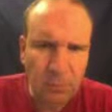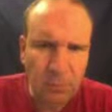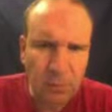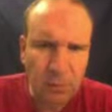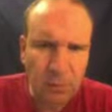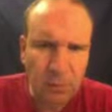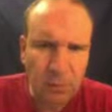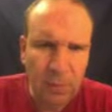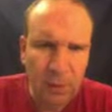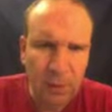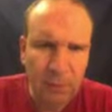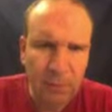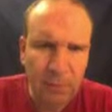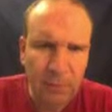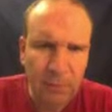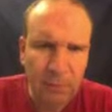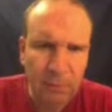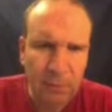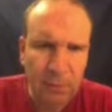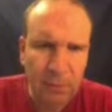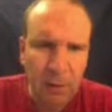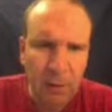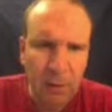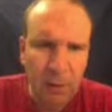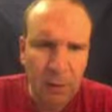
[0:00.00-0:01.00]
Okay.
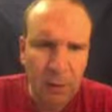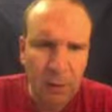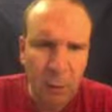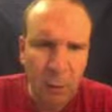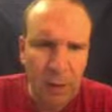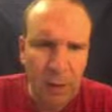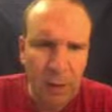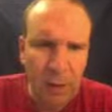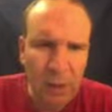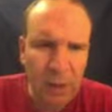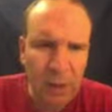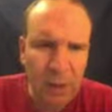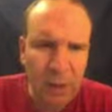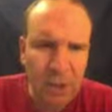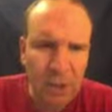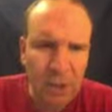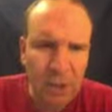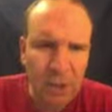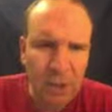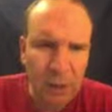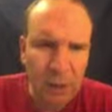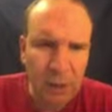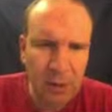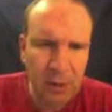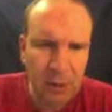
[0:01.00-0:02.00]
One, you
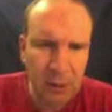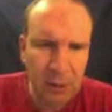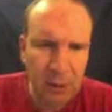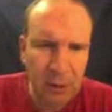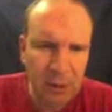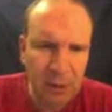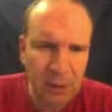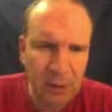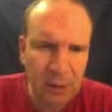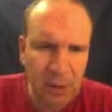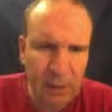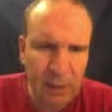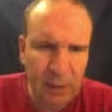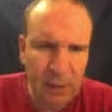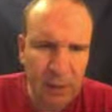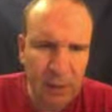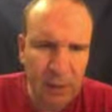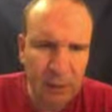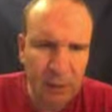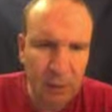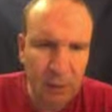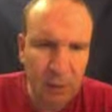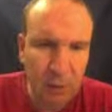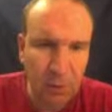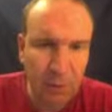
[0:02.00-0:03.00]
should have noticed that it
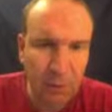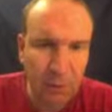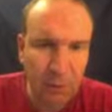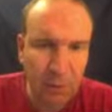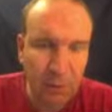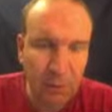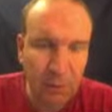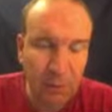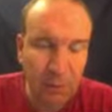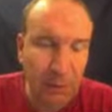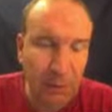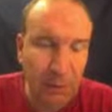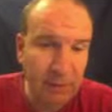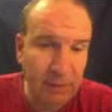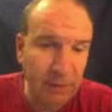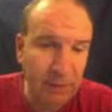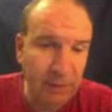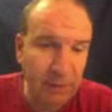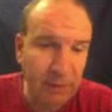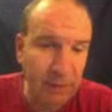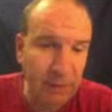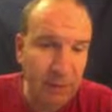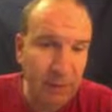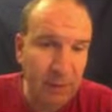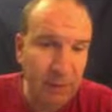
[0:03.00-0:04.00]
is chlorine, so that's
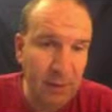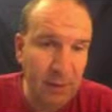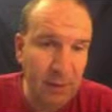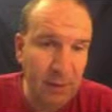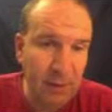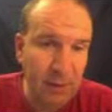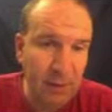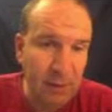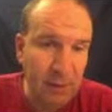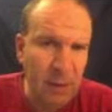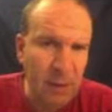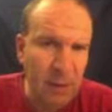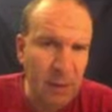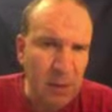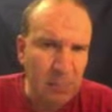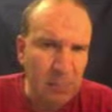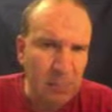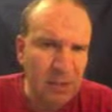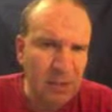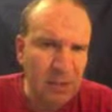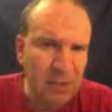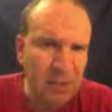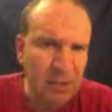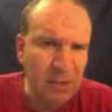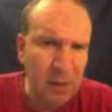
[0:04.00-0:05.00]
something that's the same.
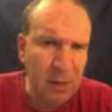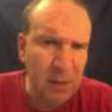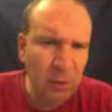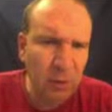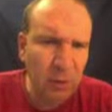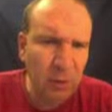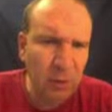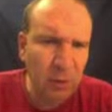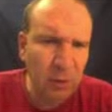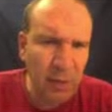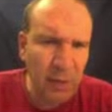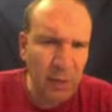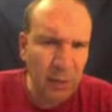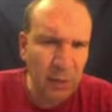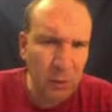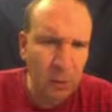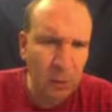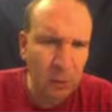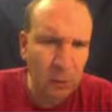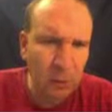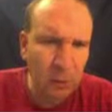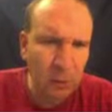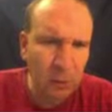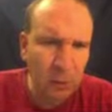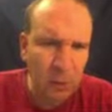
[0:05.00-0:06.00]
But did you notice
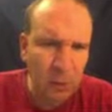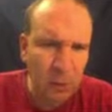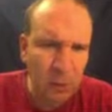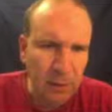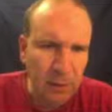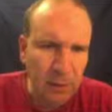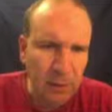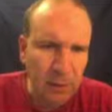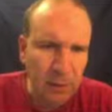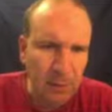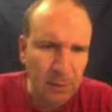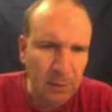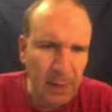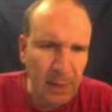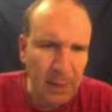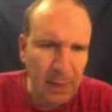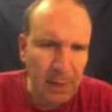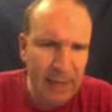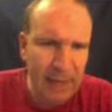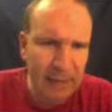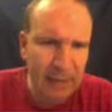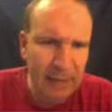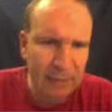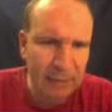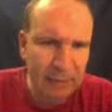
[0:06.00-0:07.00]
how the
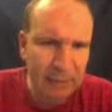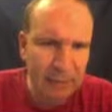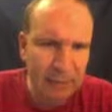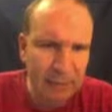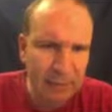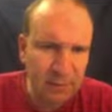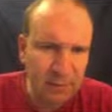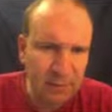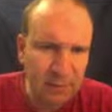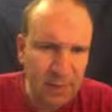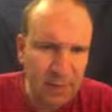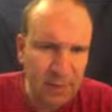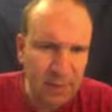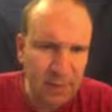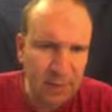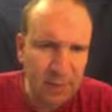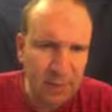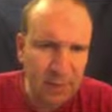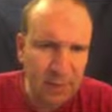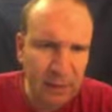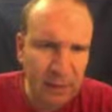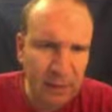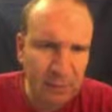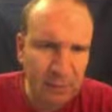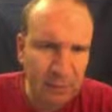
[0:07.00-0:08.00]
mass is
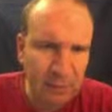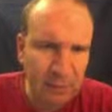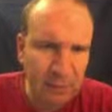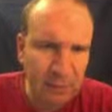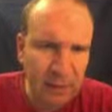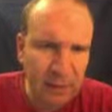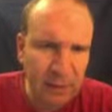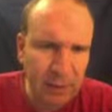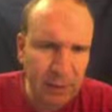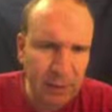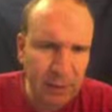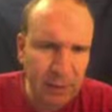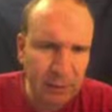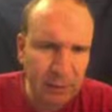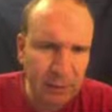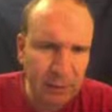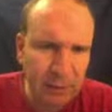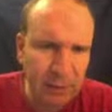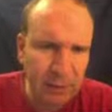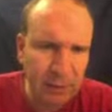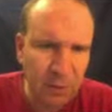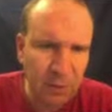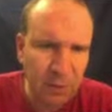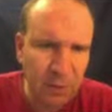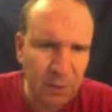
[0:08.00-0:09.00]
slightly different right here? It's
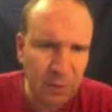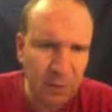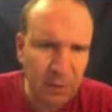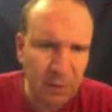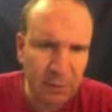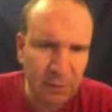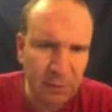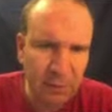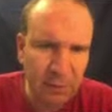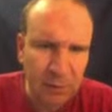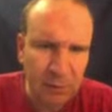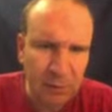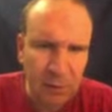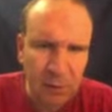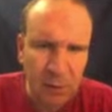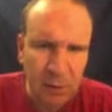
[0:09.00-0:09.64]
37.